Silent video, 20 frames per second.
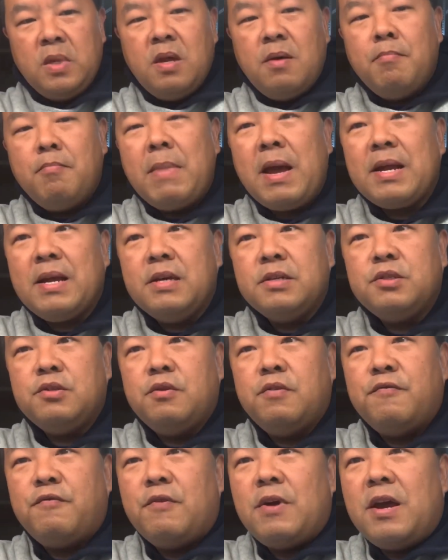Mecha
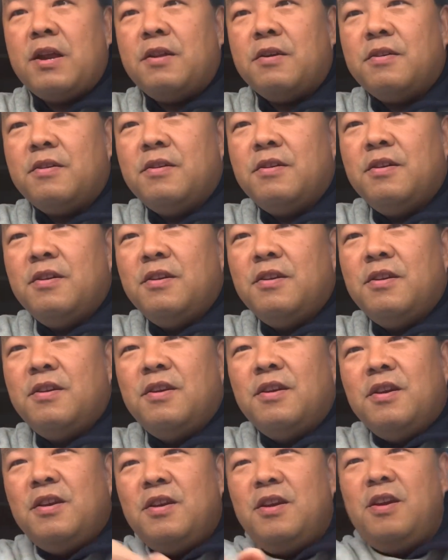Surf Rider.
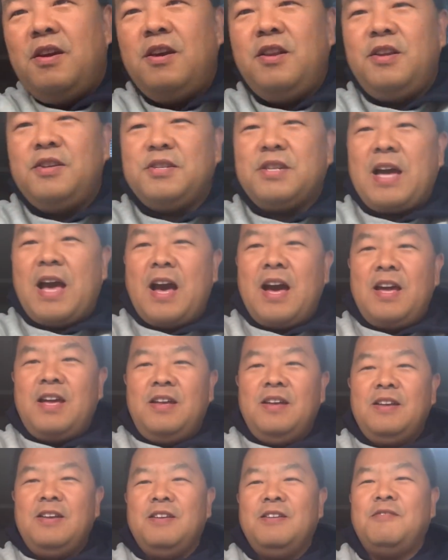It is, guy,
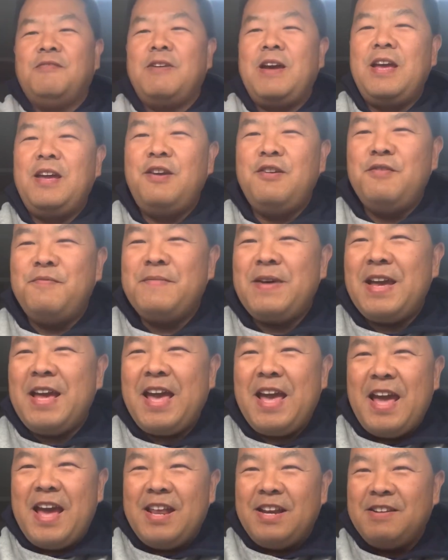right here in my
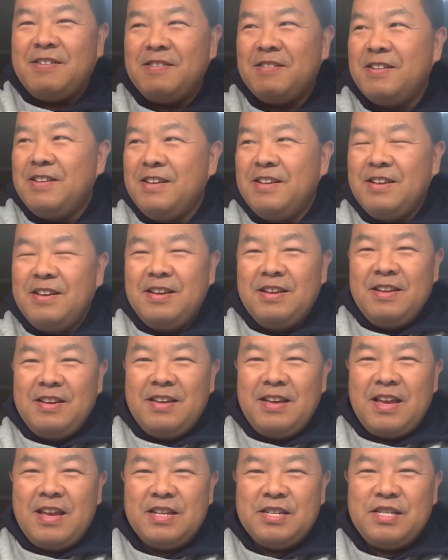hand.
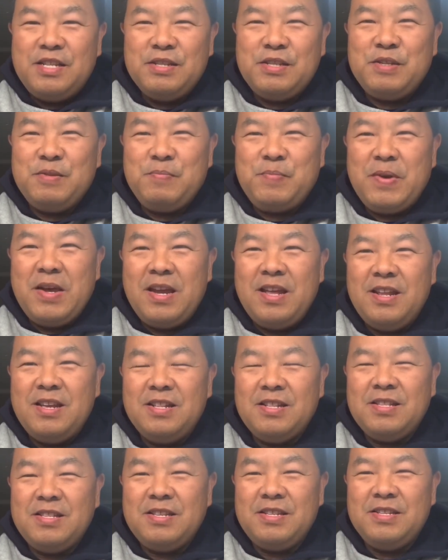
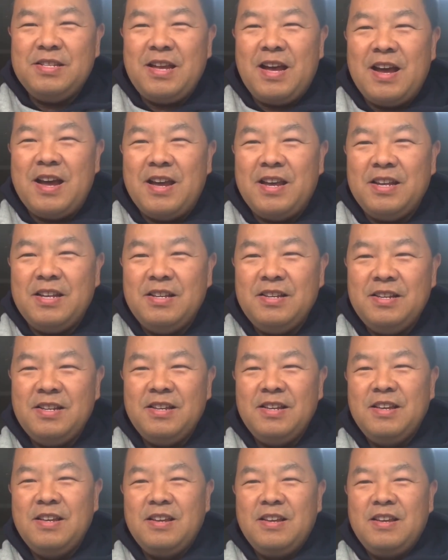Anticipated design.
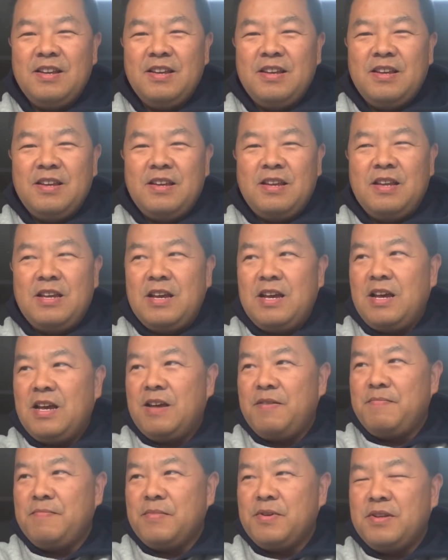
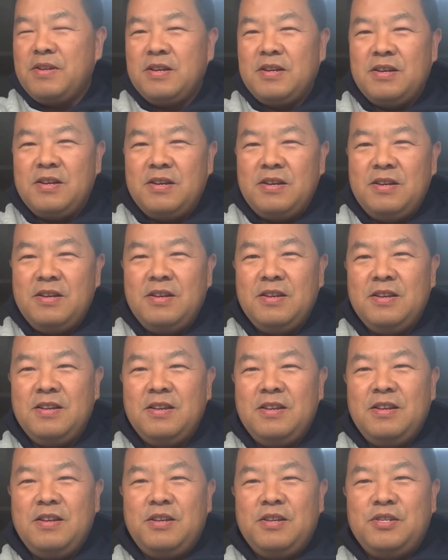I'm gonna
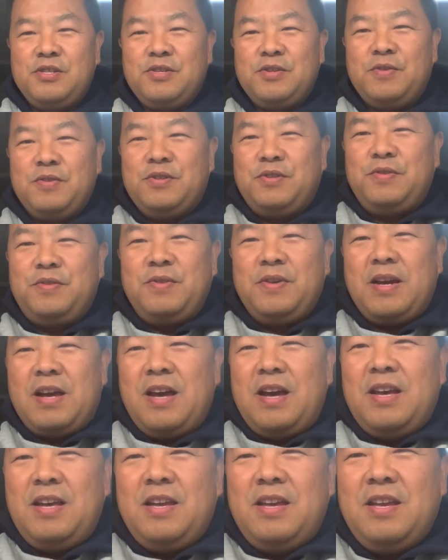show it to you,
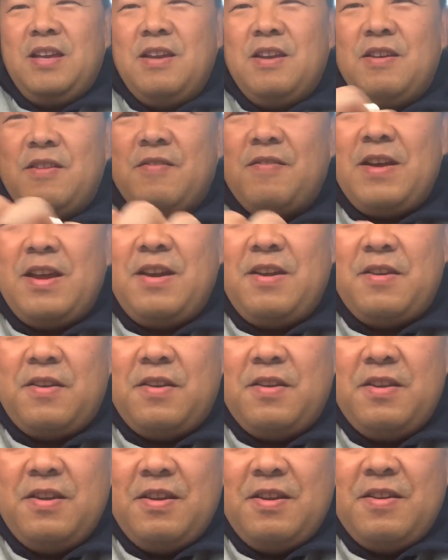guy, right here.
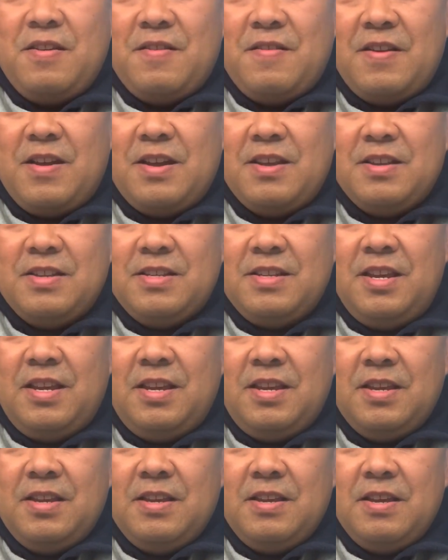Right,
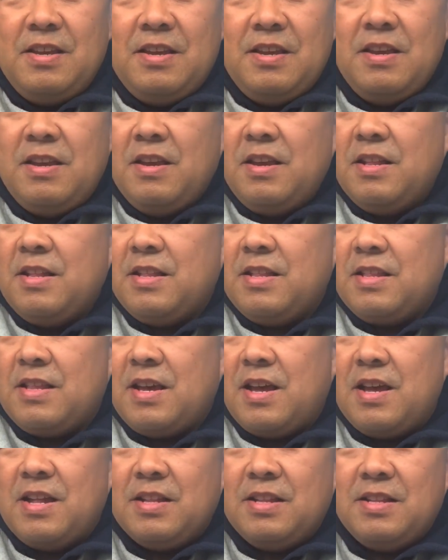see?
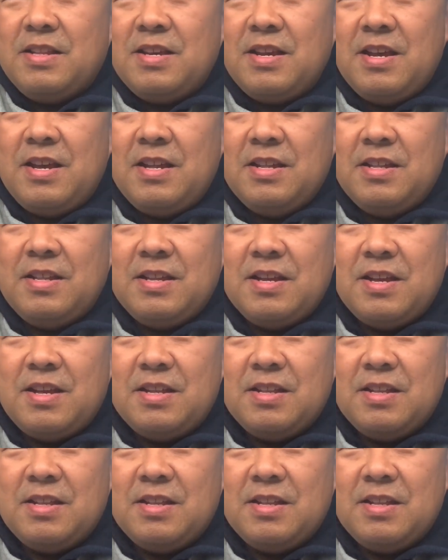Dun dun dun